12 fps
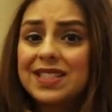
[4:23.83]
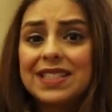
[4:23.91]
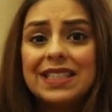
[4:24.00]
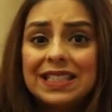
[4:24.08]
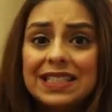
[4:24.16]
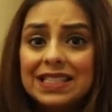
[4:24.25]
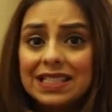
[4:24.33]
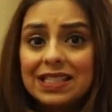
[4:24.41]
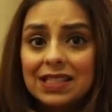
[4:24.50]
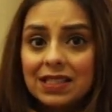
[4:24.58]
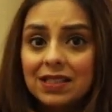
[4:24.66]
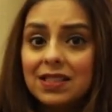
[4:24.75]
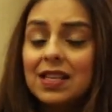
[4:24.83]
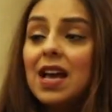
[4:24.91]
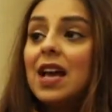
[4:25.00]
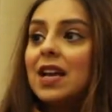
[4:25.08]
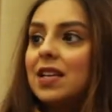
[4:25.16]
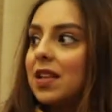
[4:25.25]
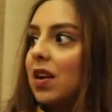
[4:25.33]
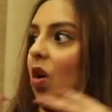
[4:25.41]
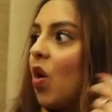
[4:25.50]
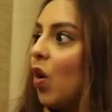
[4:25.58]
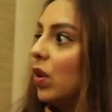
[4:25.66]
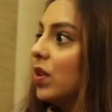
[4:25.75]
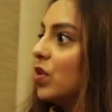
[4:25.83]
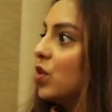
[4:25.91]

senior citizens, is that all the